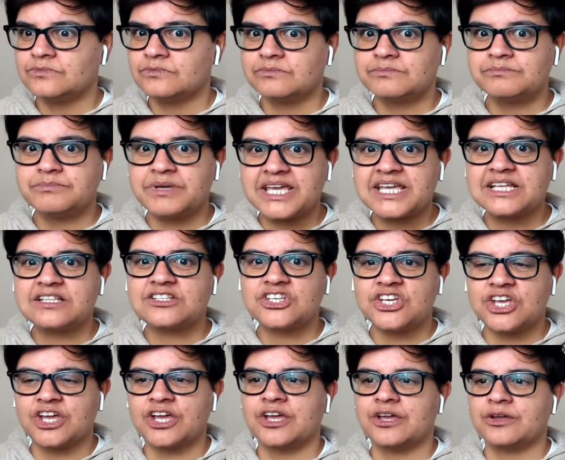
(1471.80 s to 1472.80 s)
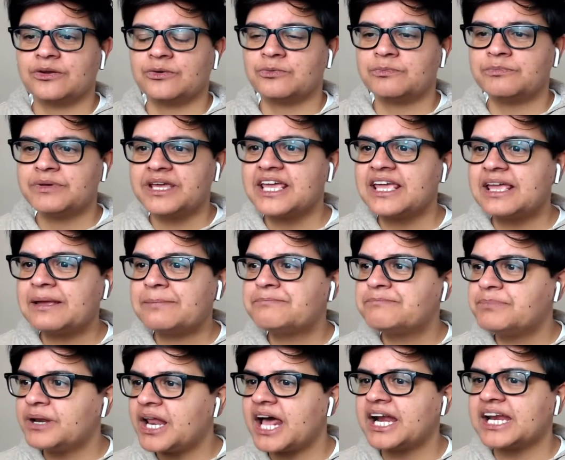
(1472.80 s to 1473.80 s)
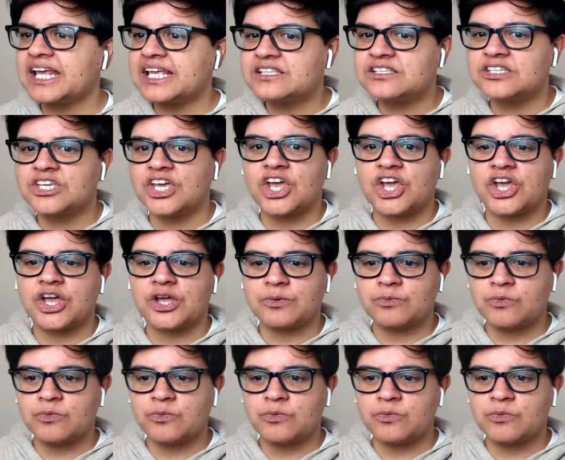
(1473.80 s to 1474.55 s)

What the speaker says: Me too! Me bloody too!